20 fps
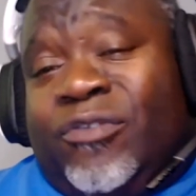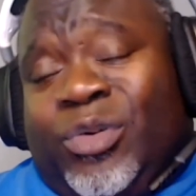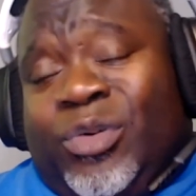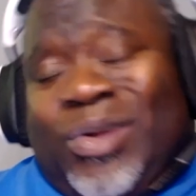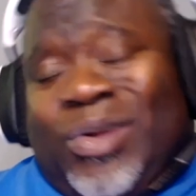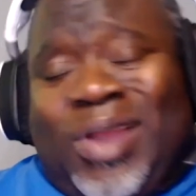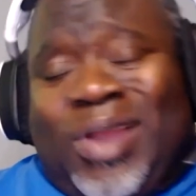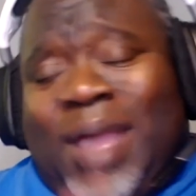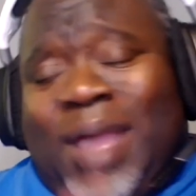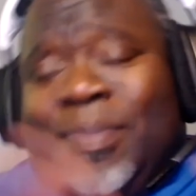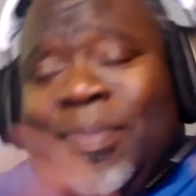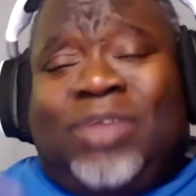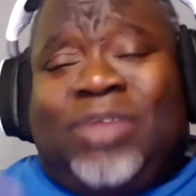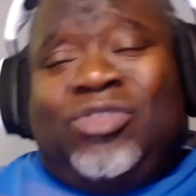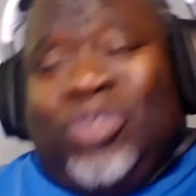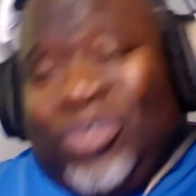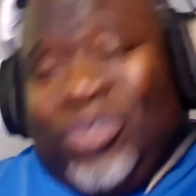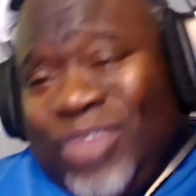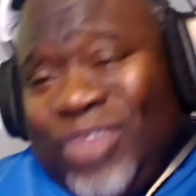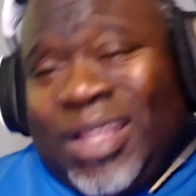or I'm not
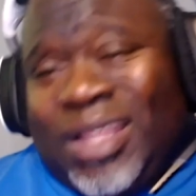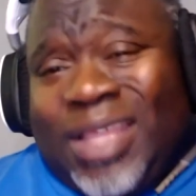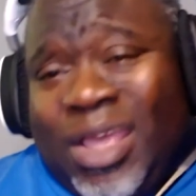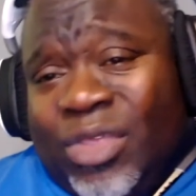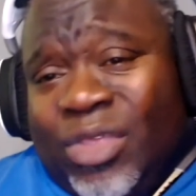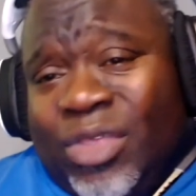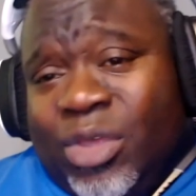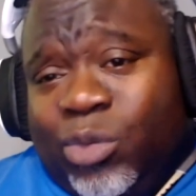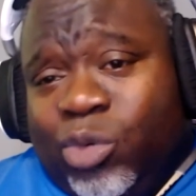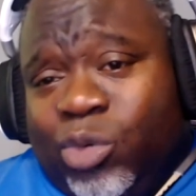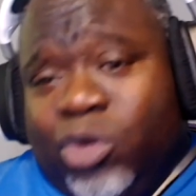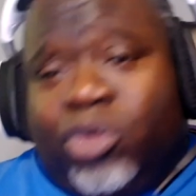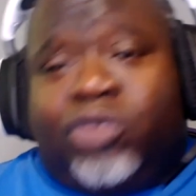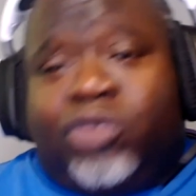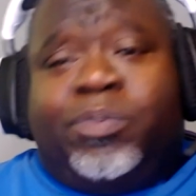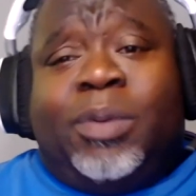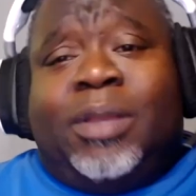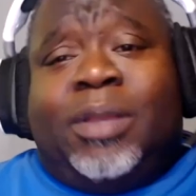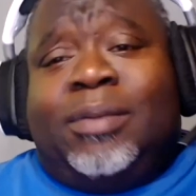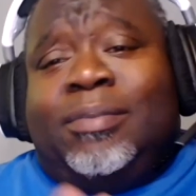sure exactly how that works,
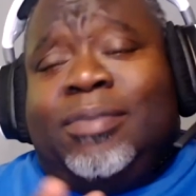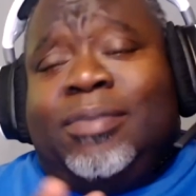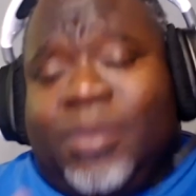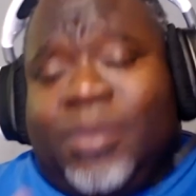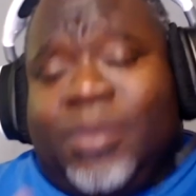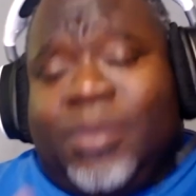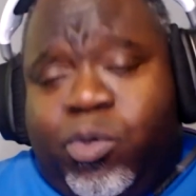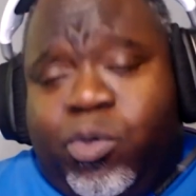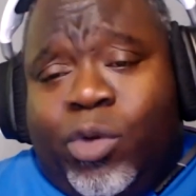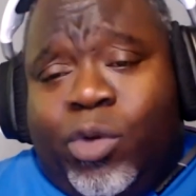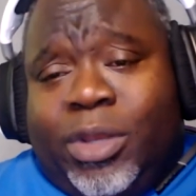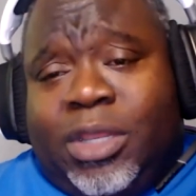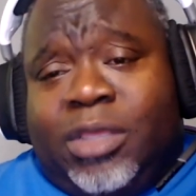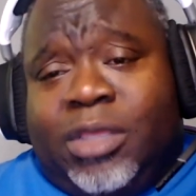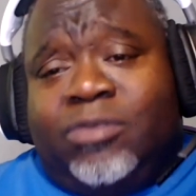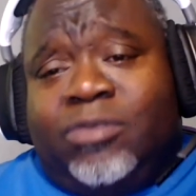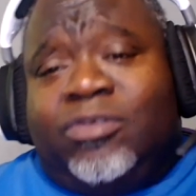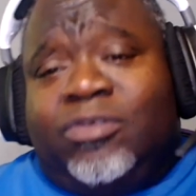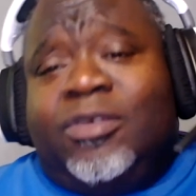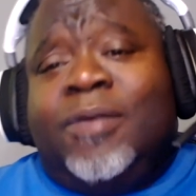but the point
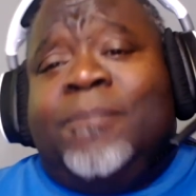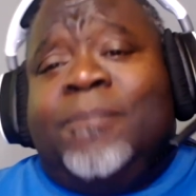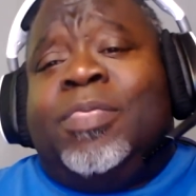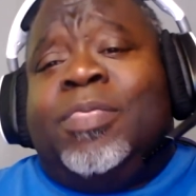is